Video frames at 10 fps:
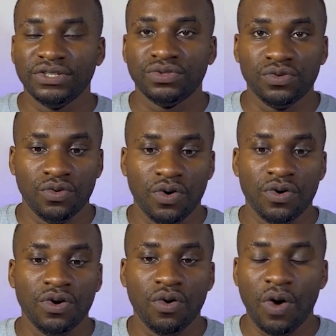to
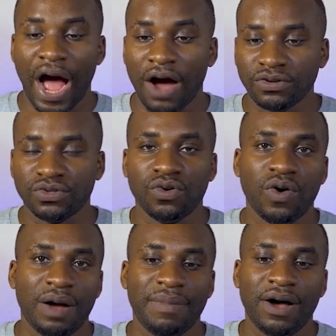know how to
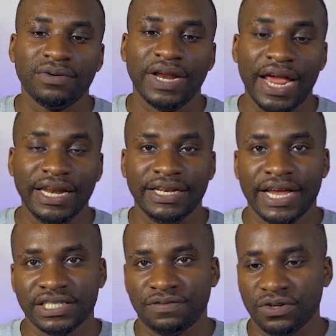go about any
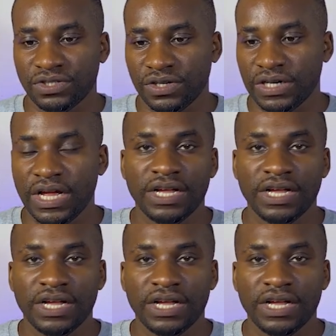text function.